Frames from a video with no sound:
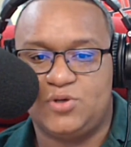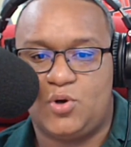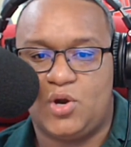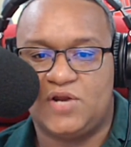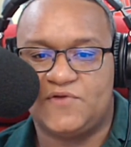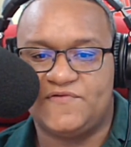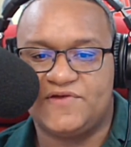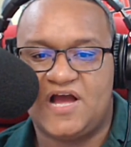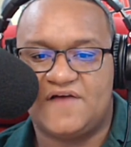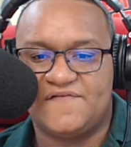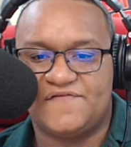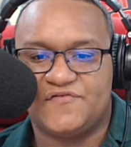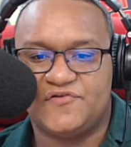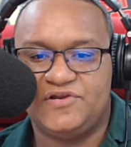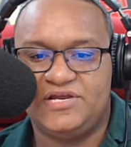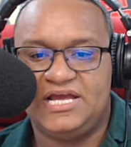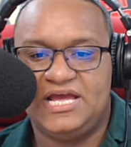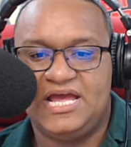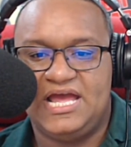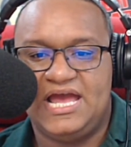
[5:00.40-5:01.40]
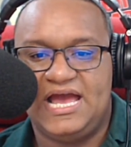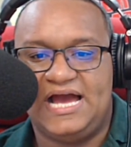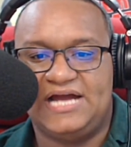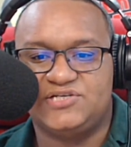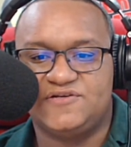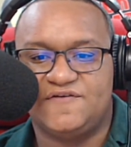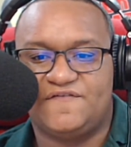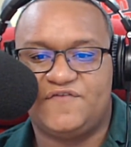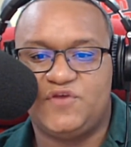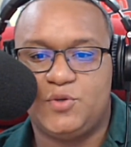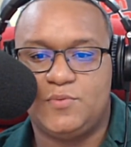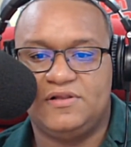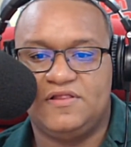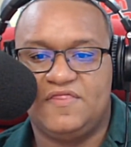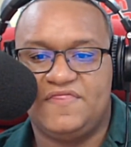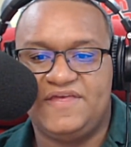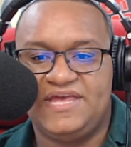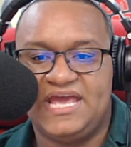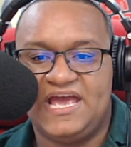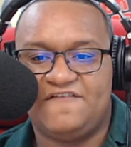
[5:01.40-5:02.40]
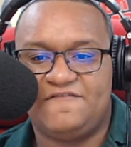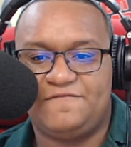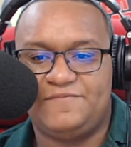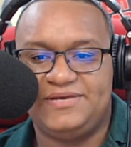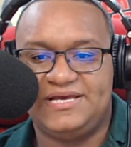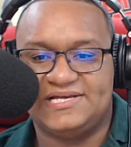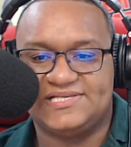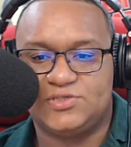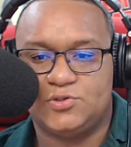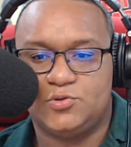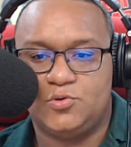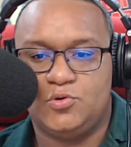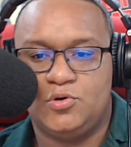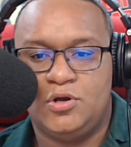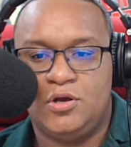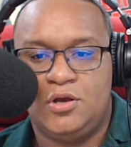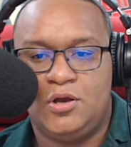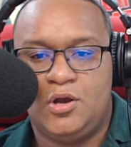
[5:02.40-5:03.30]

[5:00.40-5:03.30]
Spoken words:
oil recovery and to fuel the FPSO.